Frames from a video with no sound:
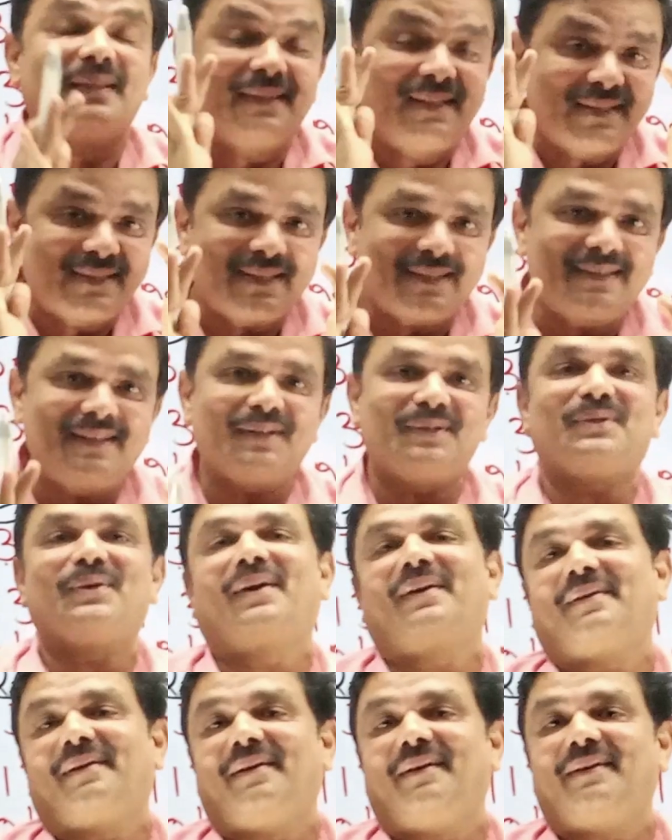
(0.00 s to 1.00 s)
This is the
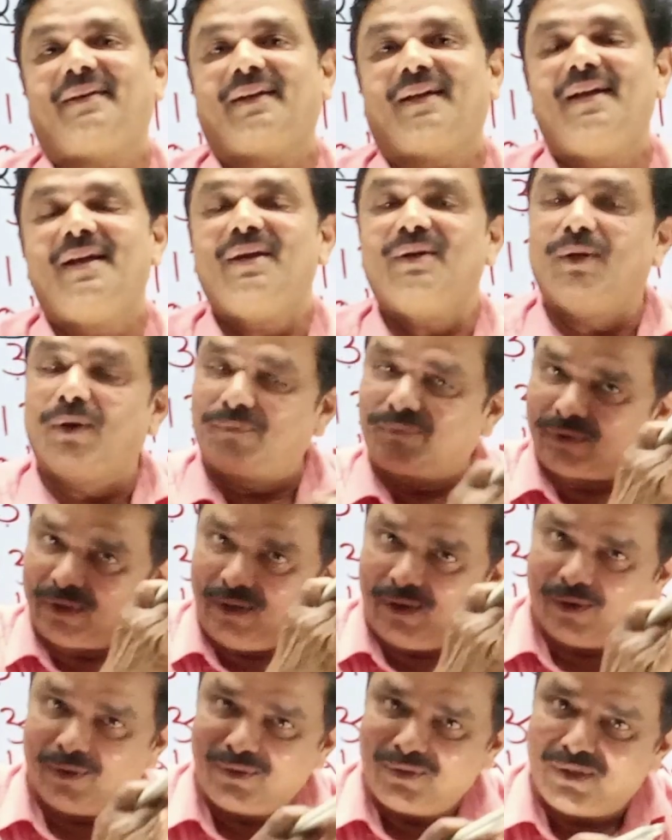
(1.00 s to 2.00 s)
shortcut. You have to
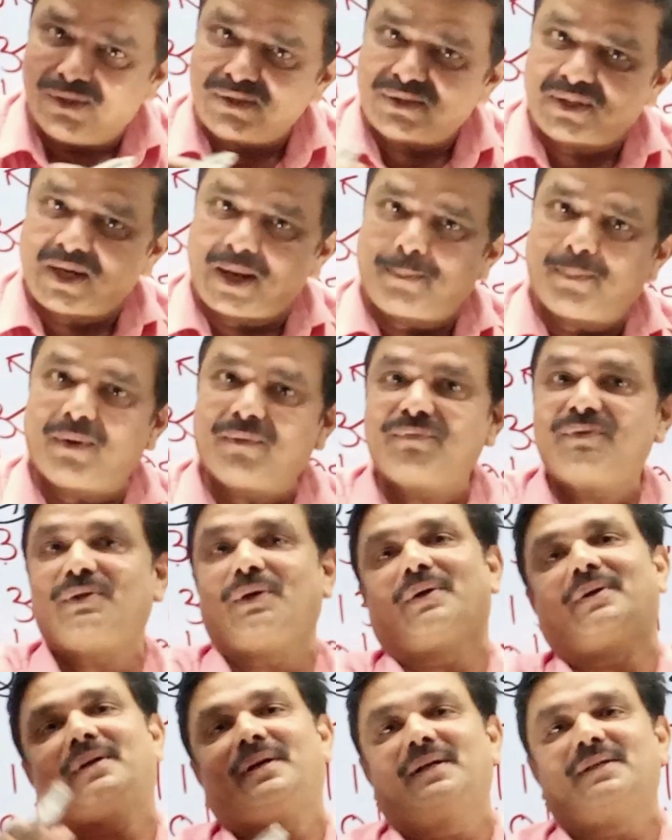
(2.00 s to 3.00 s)
learn this type of
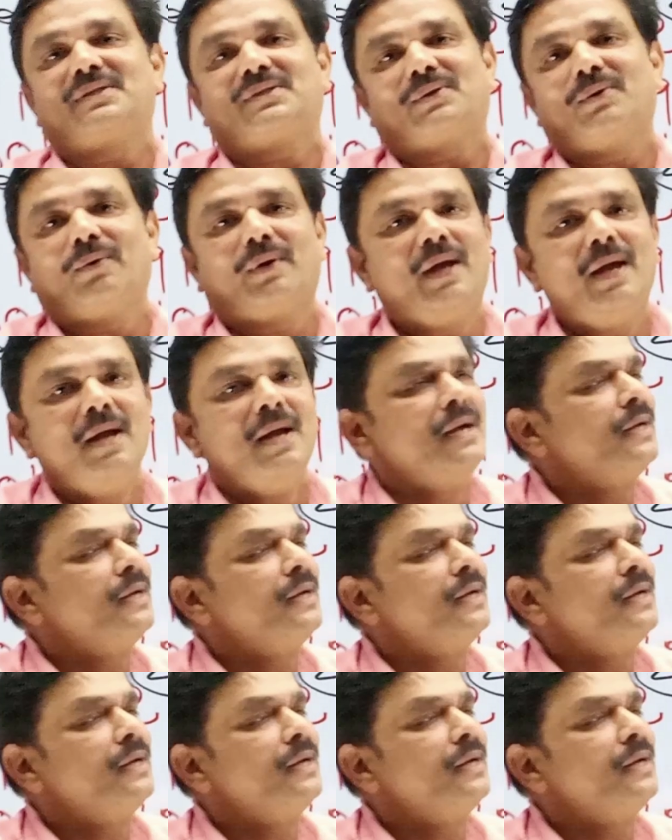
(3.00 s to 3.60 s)
shortcuts. Okay.